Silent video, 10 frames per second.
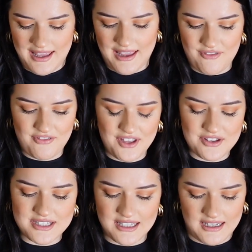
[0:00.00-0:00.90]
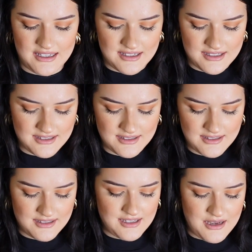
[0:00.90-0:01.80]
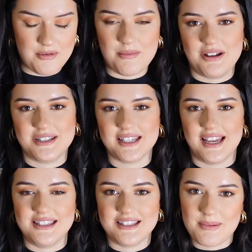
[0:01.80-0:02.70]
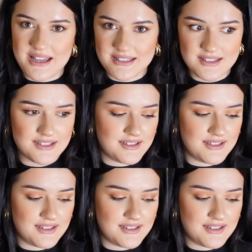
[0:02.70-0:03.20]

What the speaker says: It feels like I'm about to get into bed.